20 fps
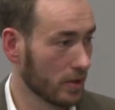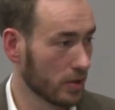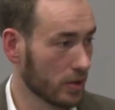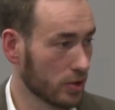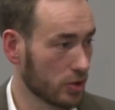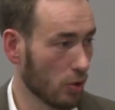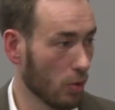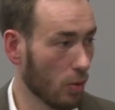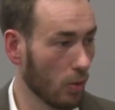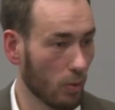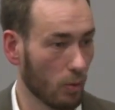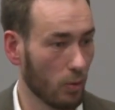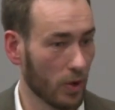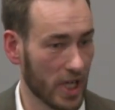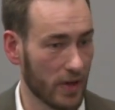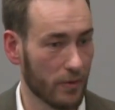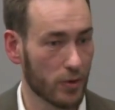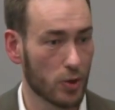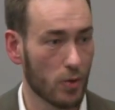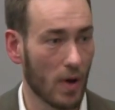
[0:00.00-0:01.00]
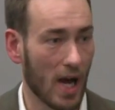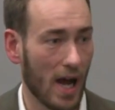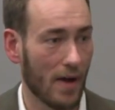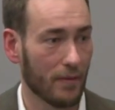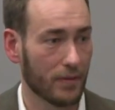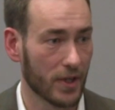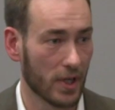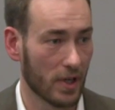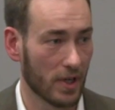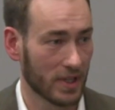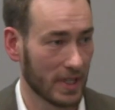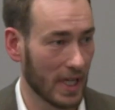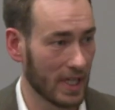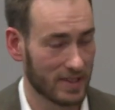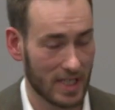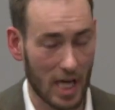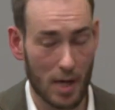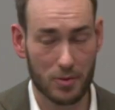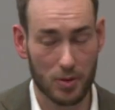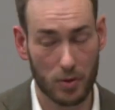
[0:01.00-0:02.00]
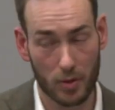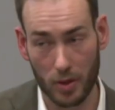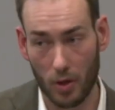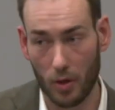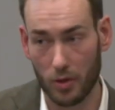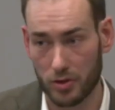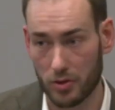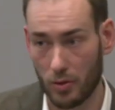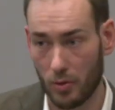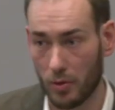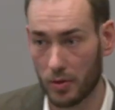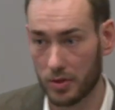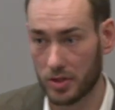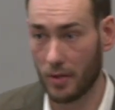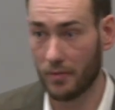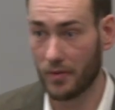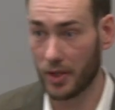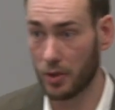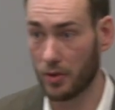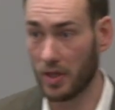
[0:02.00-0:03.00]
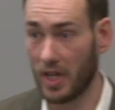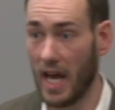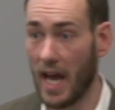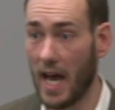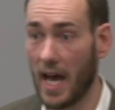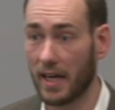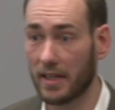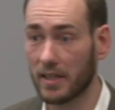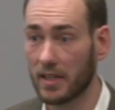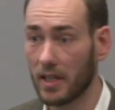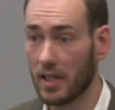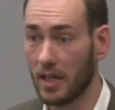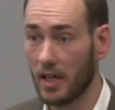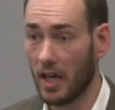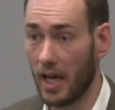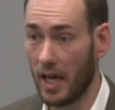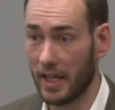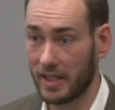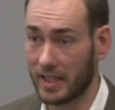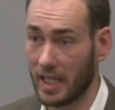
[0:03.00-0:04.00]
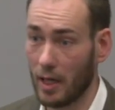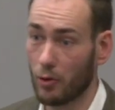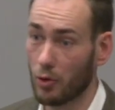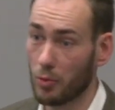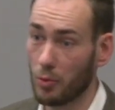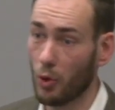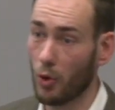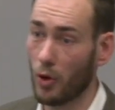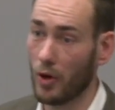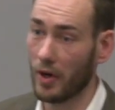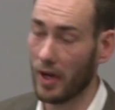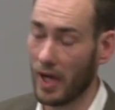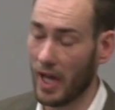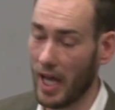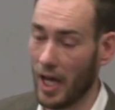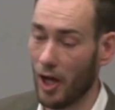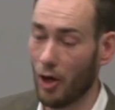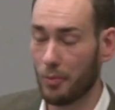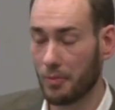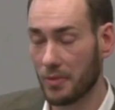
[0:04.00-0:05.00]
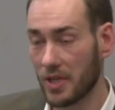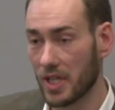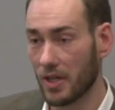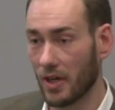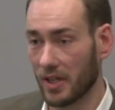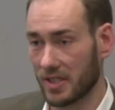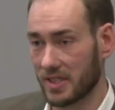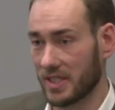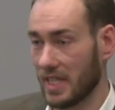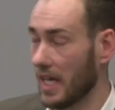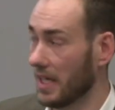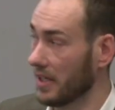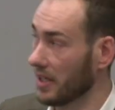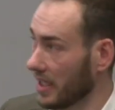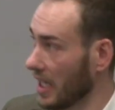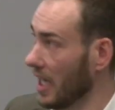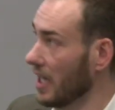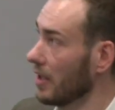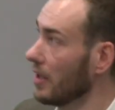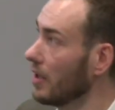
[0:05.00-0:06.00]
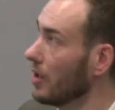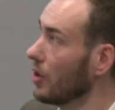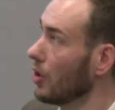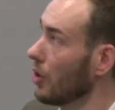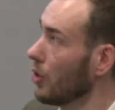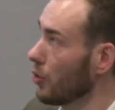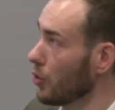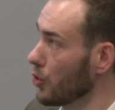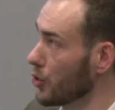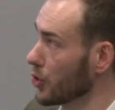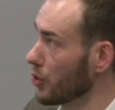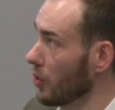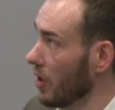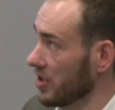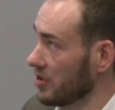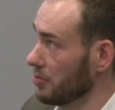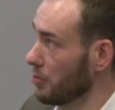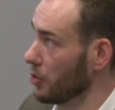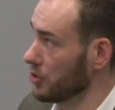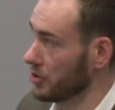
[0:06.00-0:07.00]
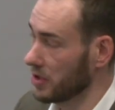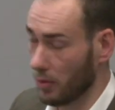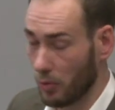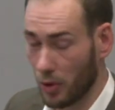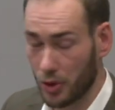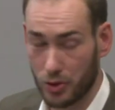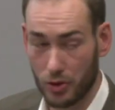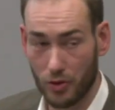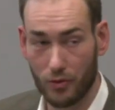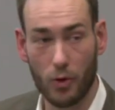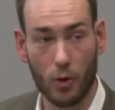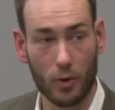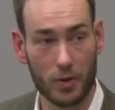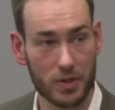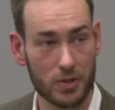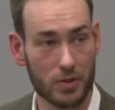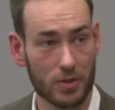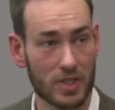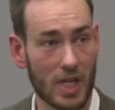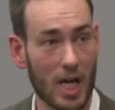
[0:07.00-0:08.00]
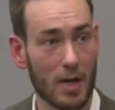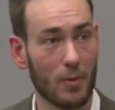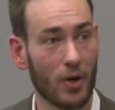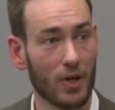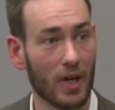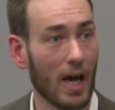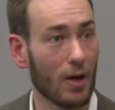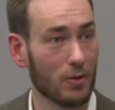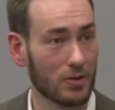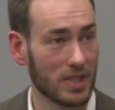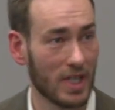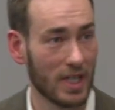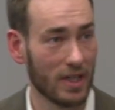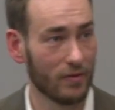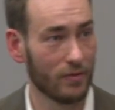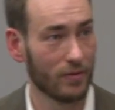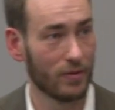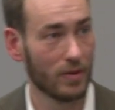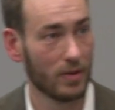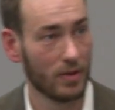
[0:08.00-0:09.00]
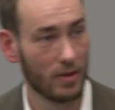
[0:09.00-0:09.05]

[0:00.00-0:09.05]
So whatever you have there, that is absolutely also something you can add, and that will more help me understand, again, who you are as a person and what do you focus your time on outside of